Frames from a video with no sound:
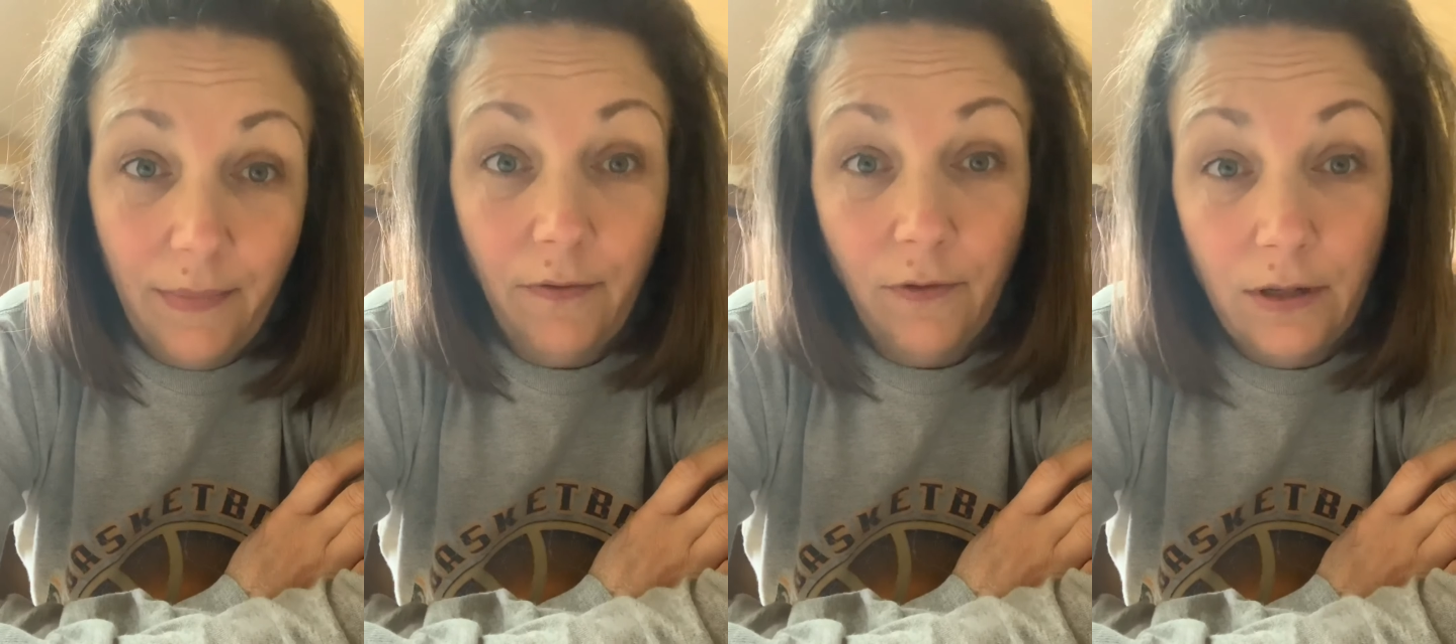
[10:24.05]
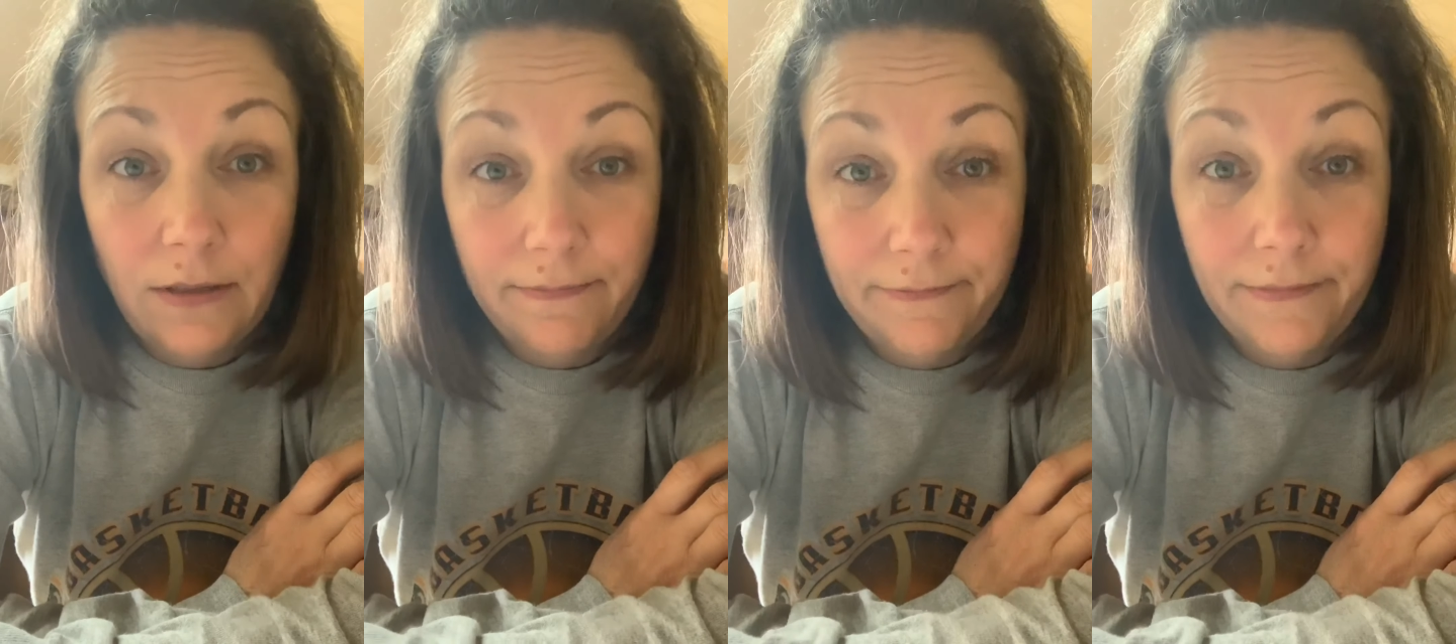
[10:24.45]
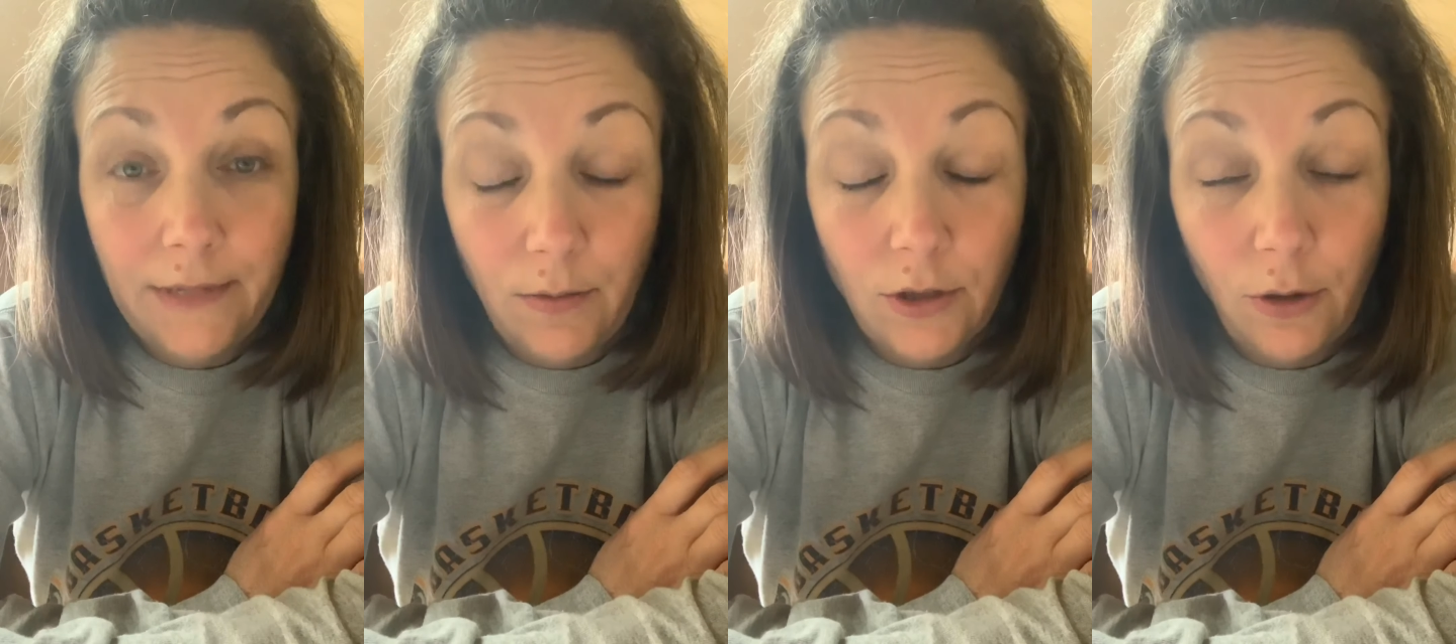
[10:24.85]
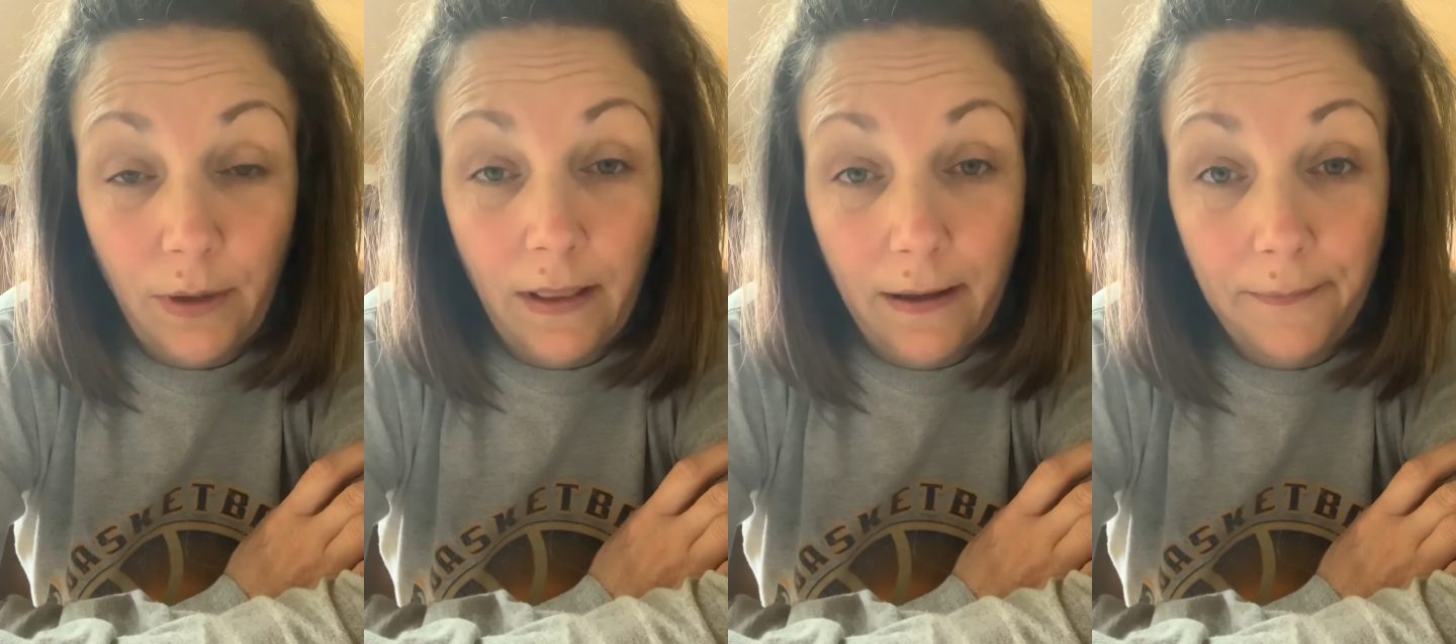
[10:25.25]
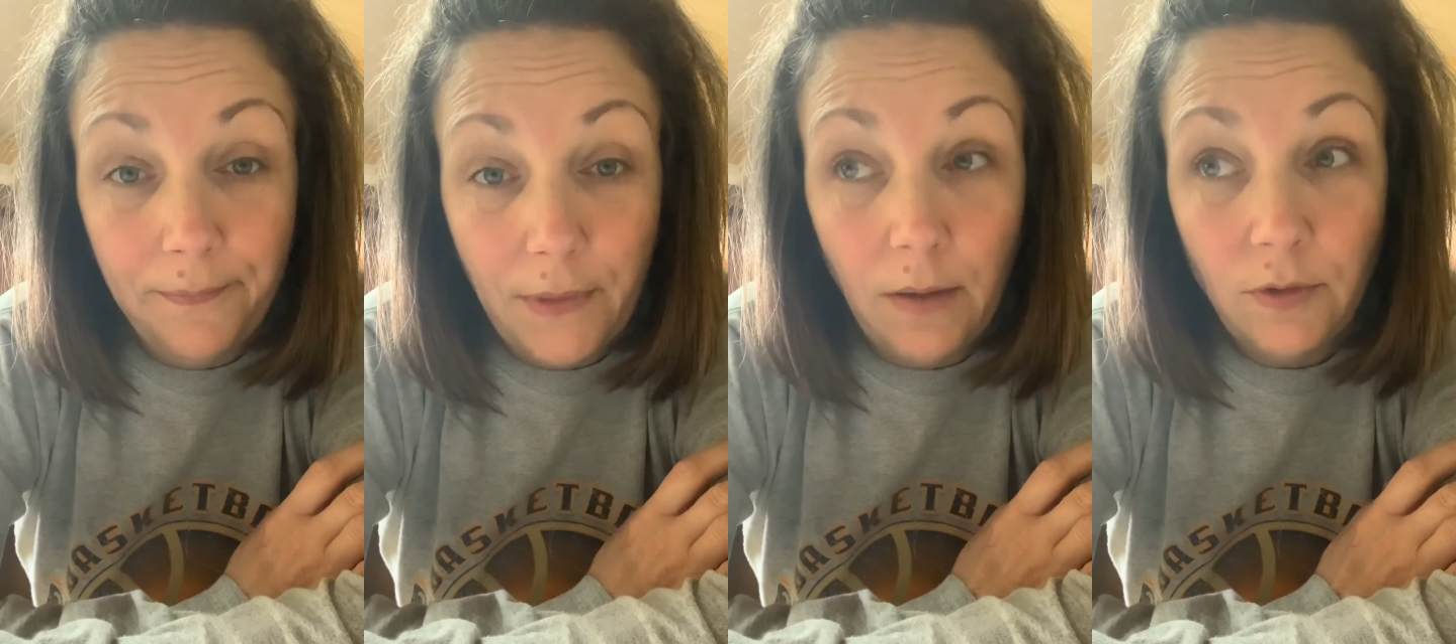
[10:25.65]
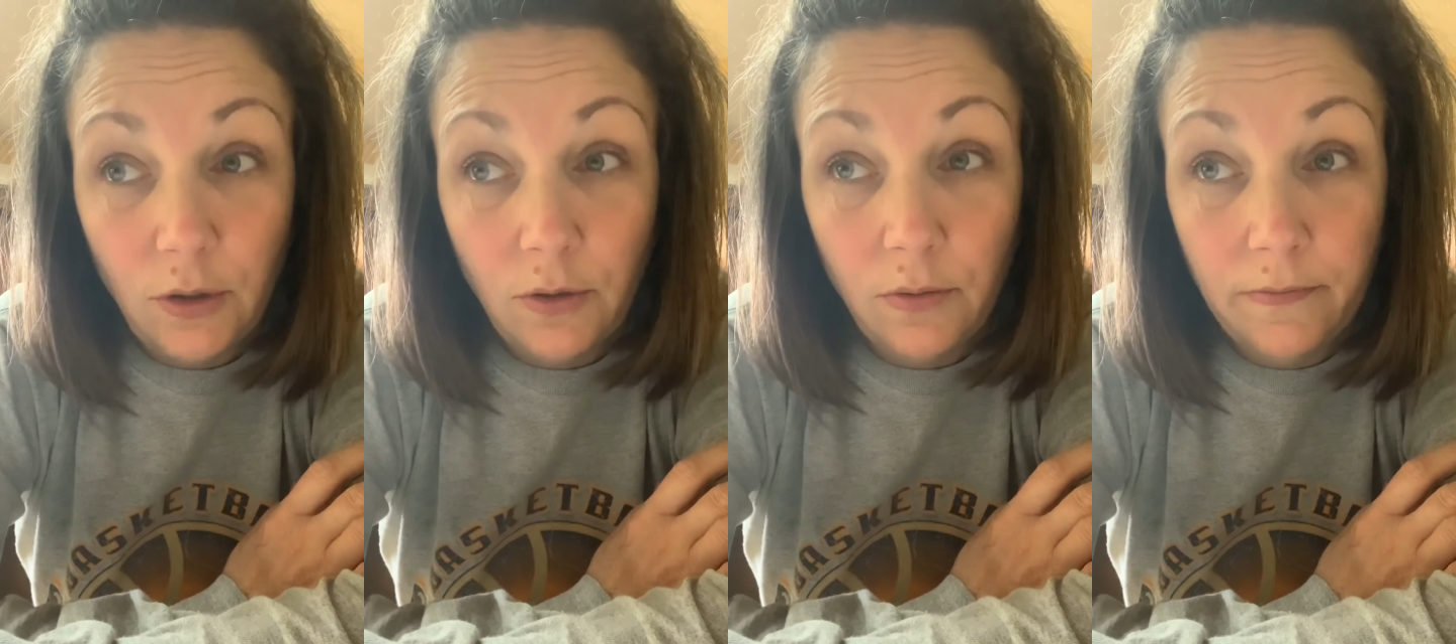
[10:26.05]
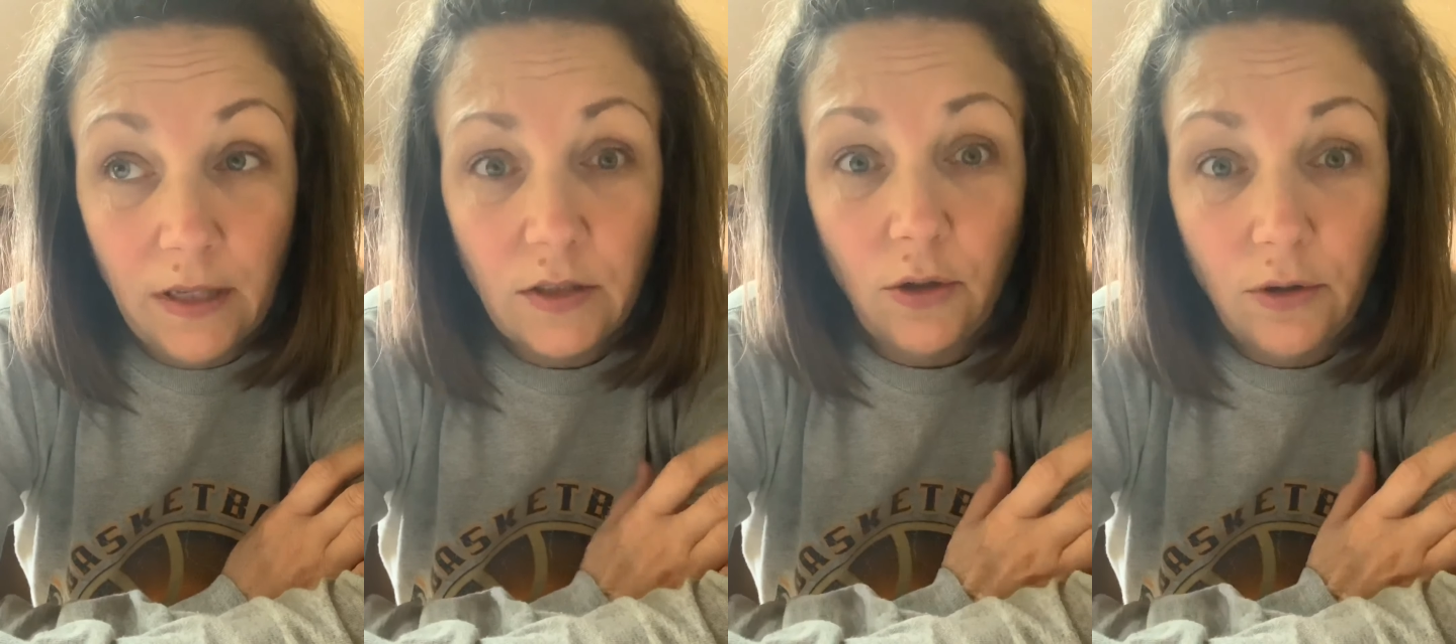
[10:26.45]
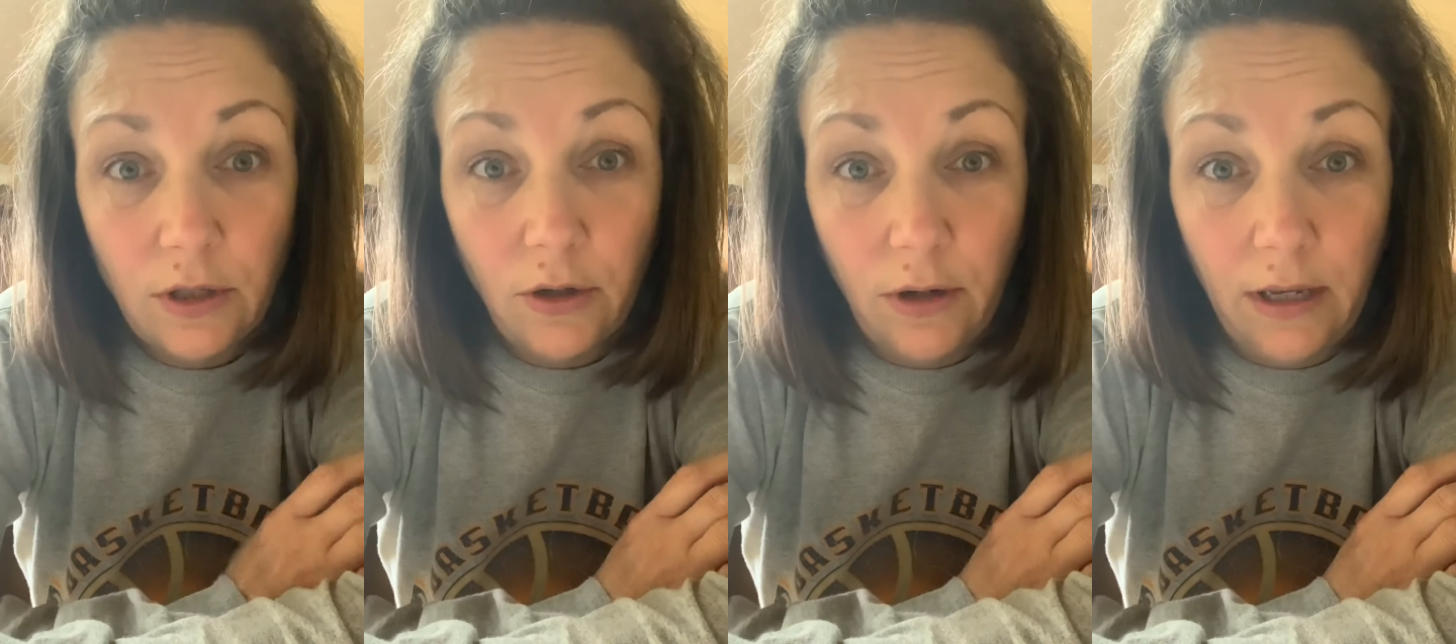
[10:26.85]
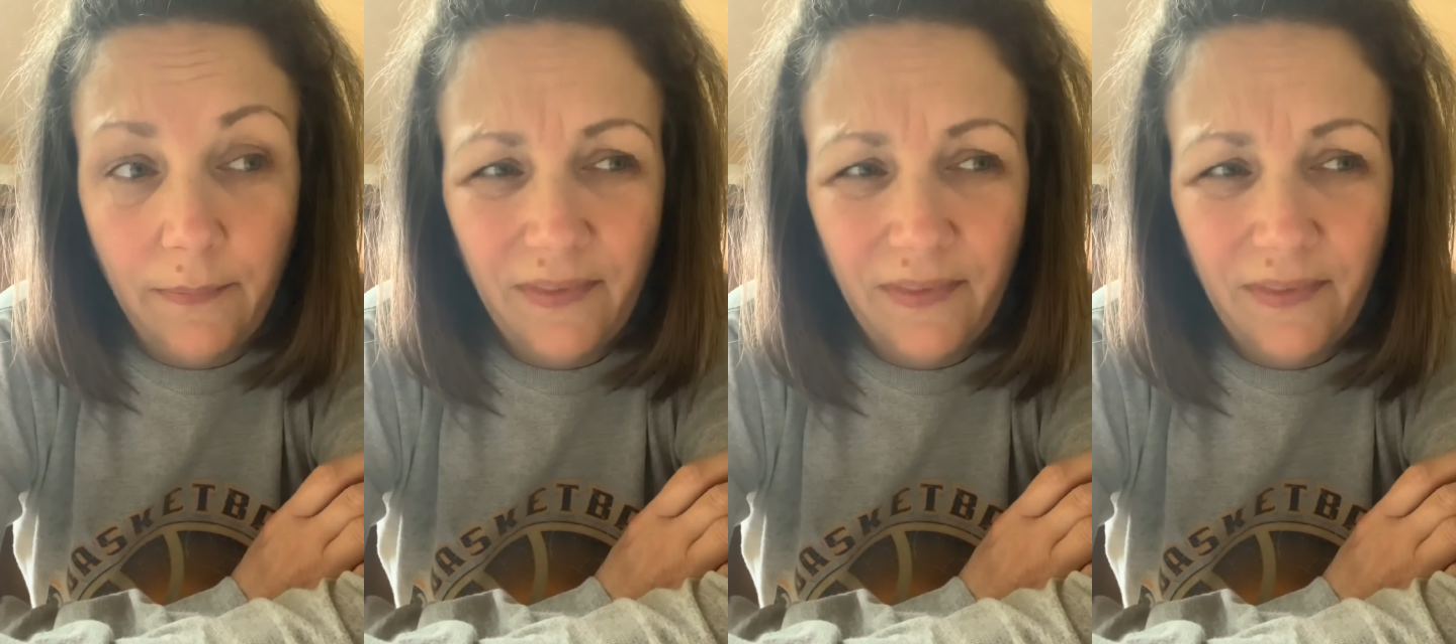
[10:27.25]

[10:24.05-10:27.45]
My friend Deborah told me that, up to a certain degree.